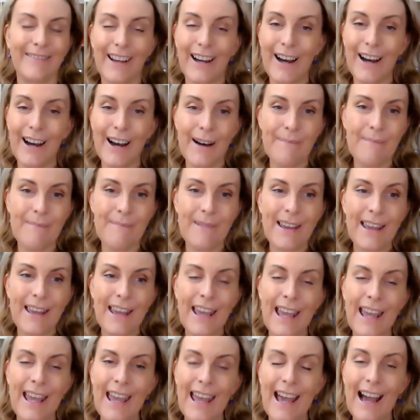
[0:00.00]
Um,
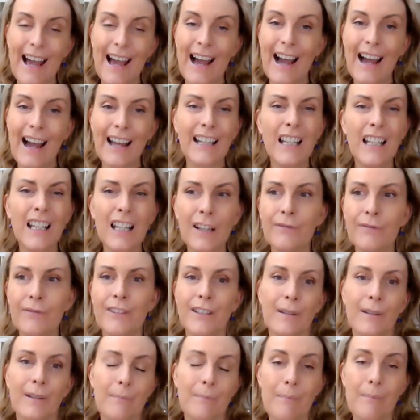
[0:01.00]
I'd
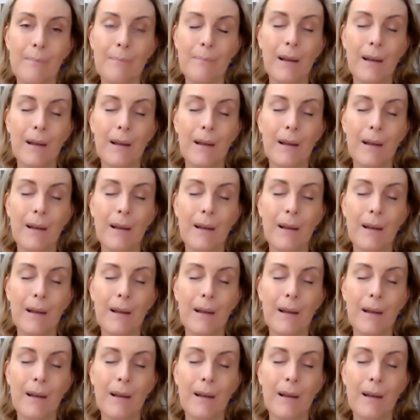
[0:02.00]
love to